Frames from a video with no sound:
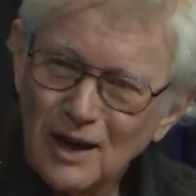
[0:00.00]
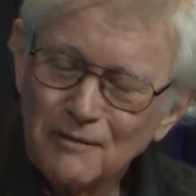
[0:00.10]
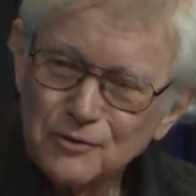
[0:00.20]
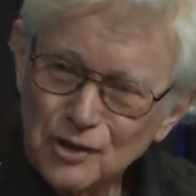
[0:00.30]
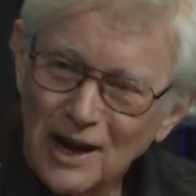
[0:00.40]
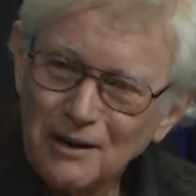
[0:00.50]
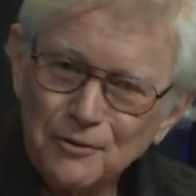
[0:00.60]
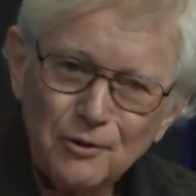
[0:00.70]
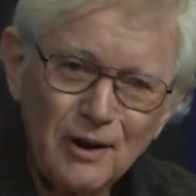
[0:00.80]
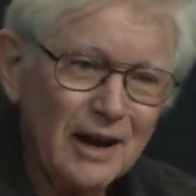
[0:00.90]

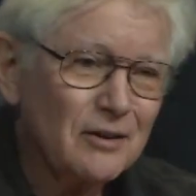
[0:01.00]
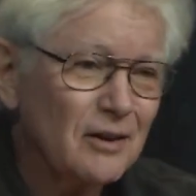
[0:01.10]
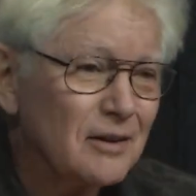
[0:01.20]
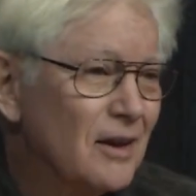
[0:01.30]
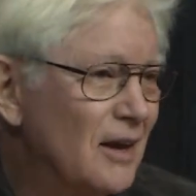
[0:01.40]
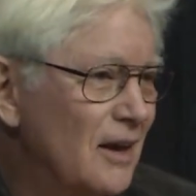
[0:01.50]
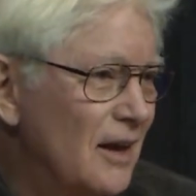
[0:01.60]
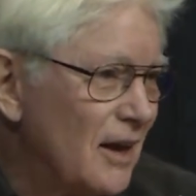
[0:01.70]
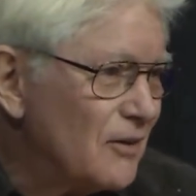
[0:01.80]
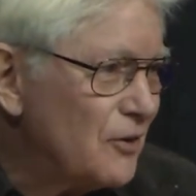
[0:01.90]
child-directed
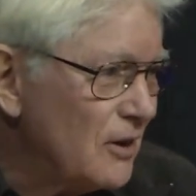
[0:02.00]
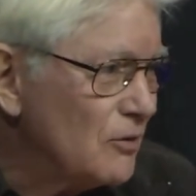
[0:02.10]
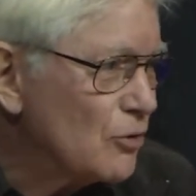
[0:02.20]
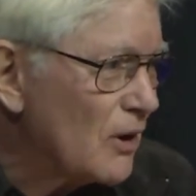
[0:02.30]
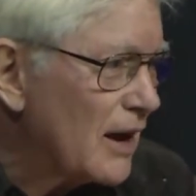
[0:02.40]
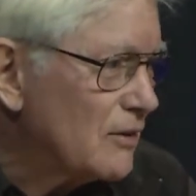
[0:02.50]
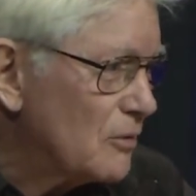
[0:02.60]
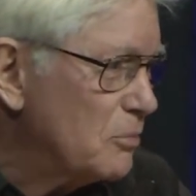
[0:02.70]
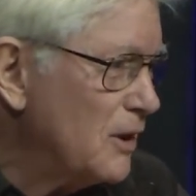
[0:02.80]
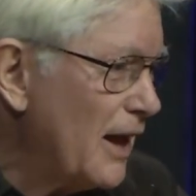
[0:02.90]
and
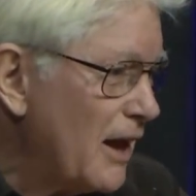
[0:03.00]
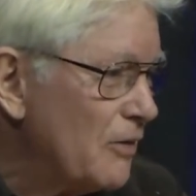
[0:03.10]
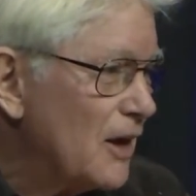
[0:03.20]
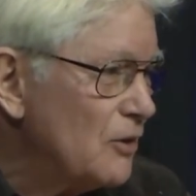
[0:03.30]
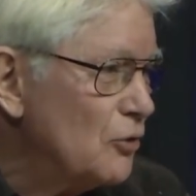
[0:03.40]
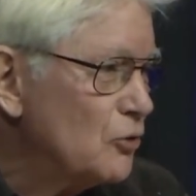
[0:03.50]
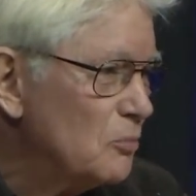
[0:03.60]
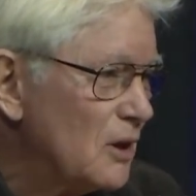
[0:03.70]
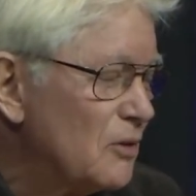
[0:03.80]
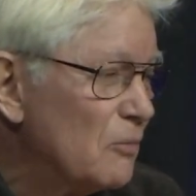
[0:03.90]
teen-directed play that used to
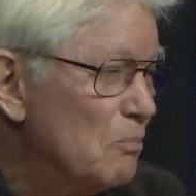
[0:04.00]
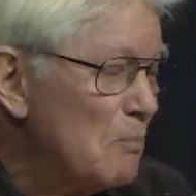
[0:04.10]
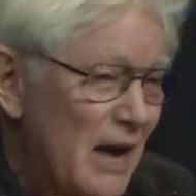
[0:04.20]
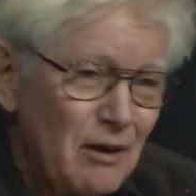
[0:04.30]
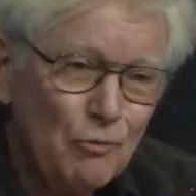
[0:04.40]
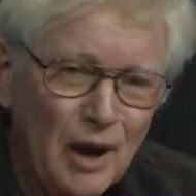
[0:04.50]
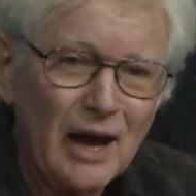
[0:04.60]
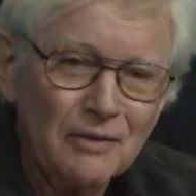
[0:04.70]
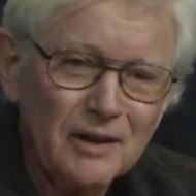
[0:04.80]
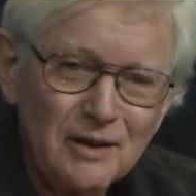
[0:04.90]
be the main
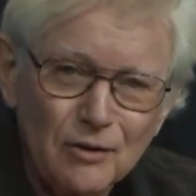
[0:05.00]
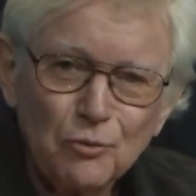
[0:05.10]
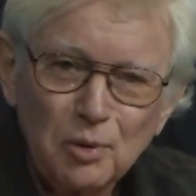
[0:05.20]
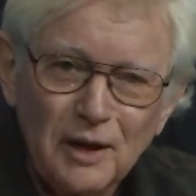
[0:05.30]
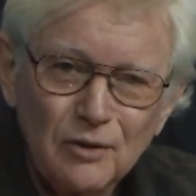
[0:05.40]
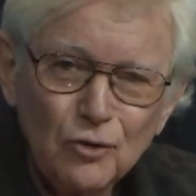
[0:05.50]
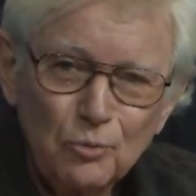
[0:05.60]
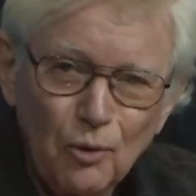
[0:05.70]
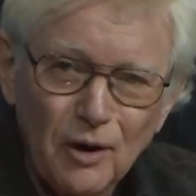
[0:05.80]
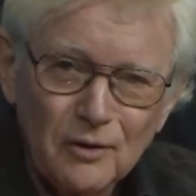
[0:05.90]
way that kids played
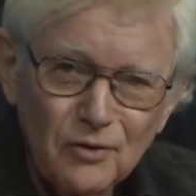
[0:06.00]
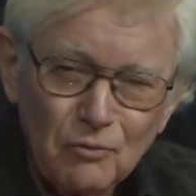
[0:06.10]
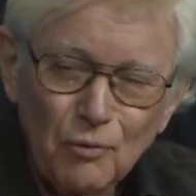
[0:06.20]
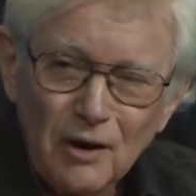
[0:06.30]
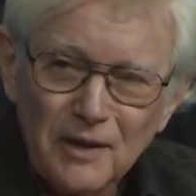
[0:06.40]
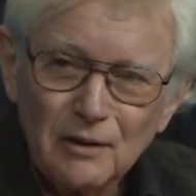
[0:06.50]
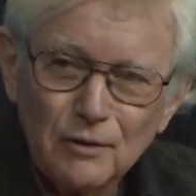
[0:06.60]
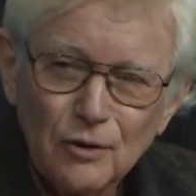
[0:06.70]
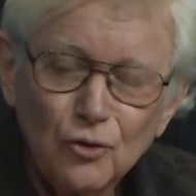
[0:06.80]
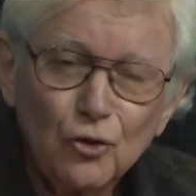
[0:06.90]
sports and where they
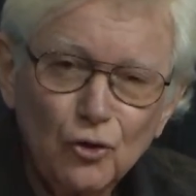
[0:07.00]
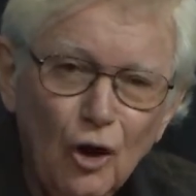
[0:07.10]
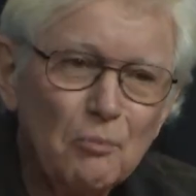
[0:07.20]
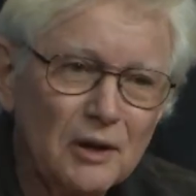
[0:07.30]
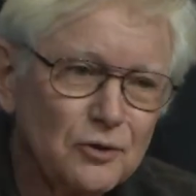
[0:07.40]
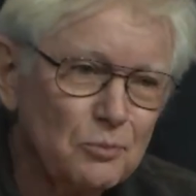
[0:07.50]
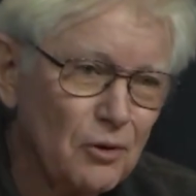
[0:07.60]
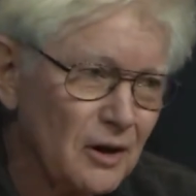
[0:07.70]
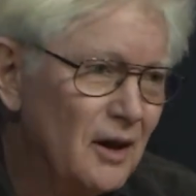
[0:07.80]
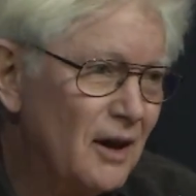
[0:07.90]
learned so much
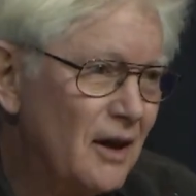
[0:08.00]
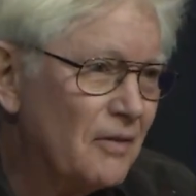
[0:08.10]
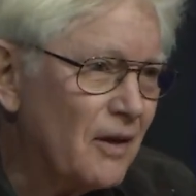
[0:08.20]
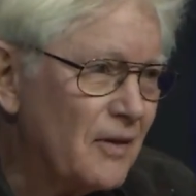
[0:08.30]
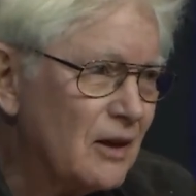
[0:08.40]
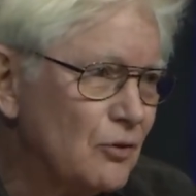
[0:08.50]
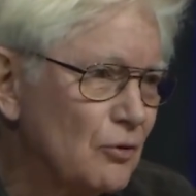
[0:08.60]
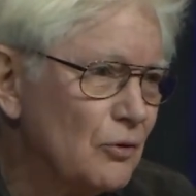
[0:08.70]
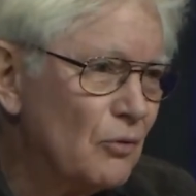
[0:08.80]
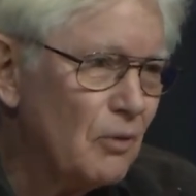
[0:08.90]
more than they
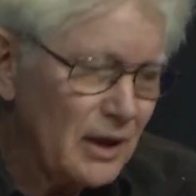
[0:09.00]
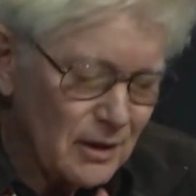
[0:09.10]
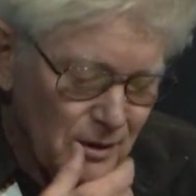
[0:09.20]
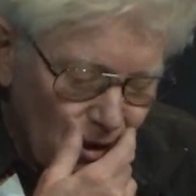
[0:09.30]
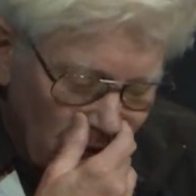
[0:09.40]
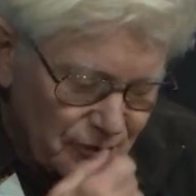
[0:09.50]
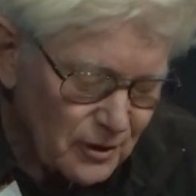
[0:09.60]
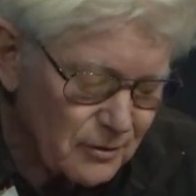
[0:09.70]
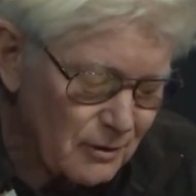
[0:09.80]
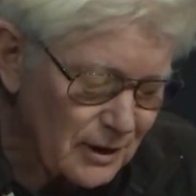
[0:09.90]
do when adults are
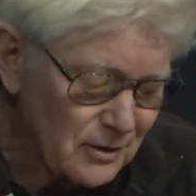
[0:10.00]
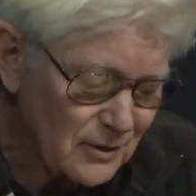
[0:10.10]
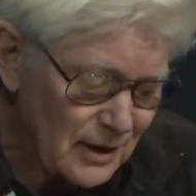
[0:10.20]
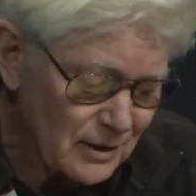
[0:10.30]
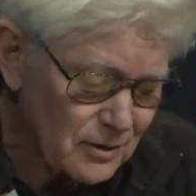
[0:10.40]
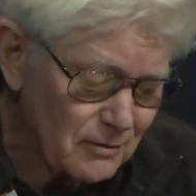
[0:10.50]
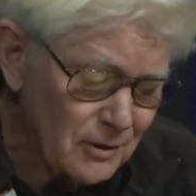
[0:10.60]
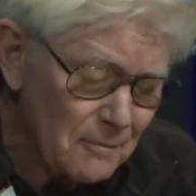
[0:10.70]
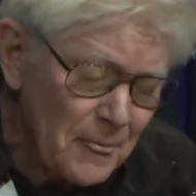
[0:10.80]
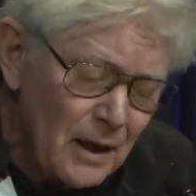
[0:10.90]
directing the activity.
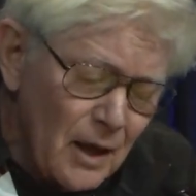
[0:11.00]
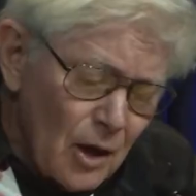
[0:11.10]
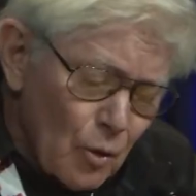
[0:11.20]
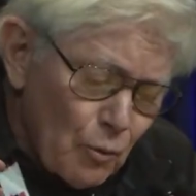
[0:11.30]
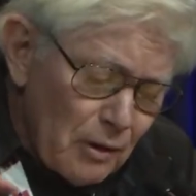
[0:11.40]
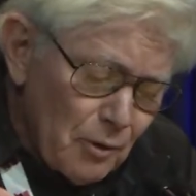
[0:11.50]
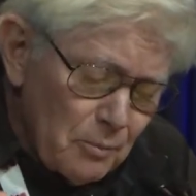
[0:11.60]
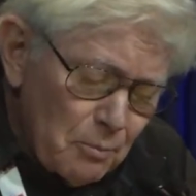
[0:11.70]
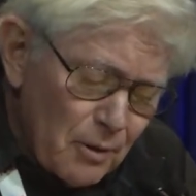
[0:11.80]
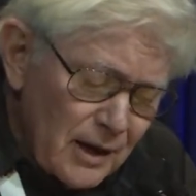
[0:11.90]
We
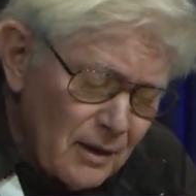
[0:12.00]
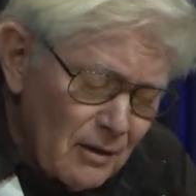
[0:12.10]
would bring